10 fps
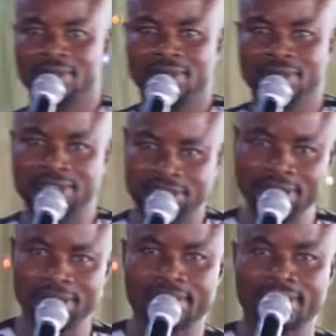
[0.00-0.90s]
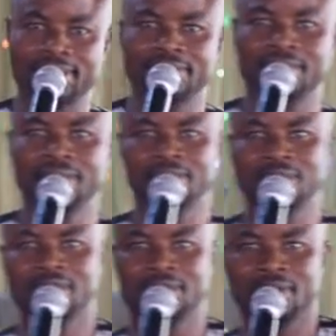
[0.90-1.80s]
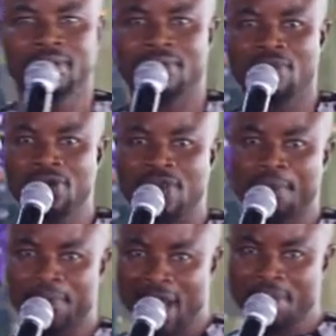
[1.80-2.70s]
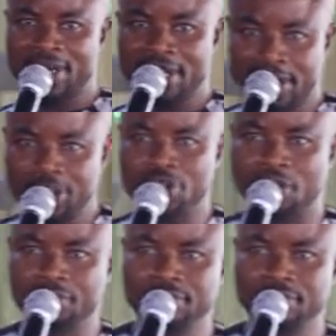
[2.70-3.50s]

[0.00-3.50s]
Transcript: sick, when you apply medication,